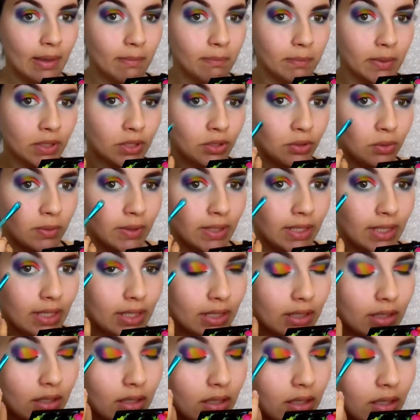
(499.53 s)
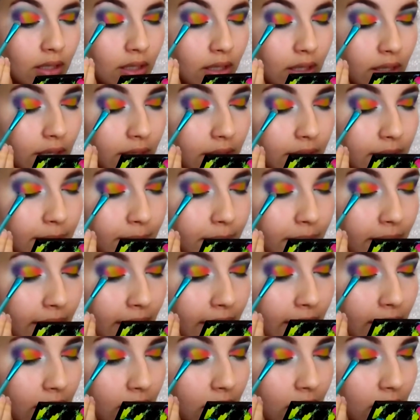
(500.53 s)
In between this
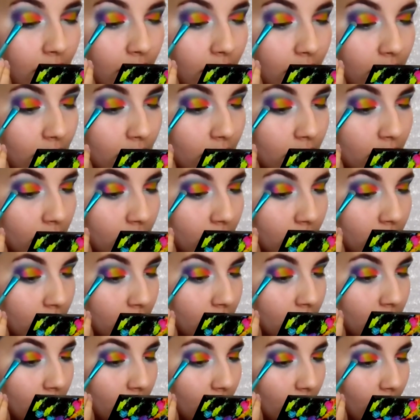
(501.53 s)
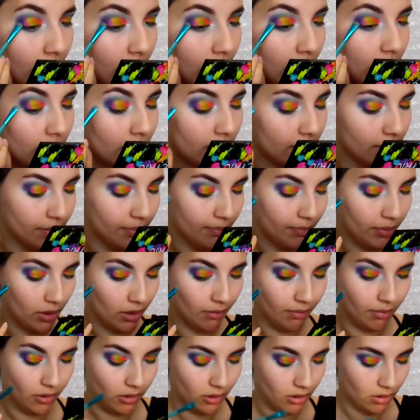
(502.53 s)
pink and this
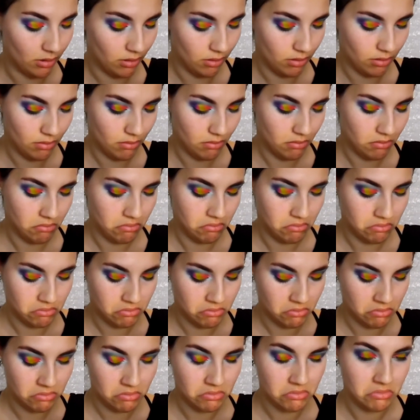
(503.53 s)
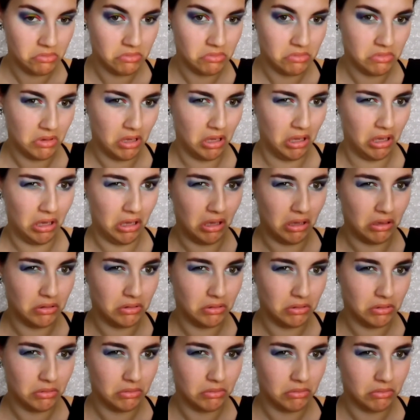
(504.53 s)
purple, I
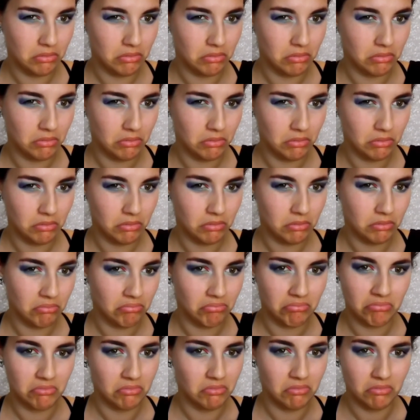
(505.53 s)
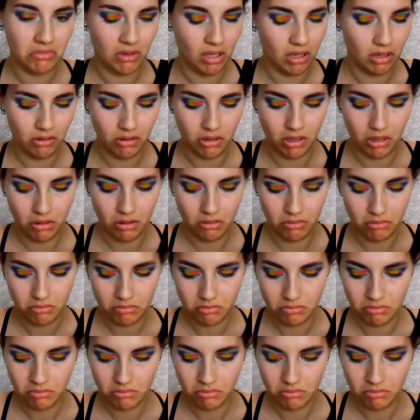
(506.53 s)
guess. I don't know.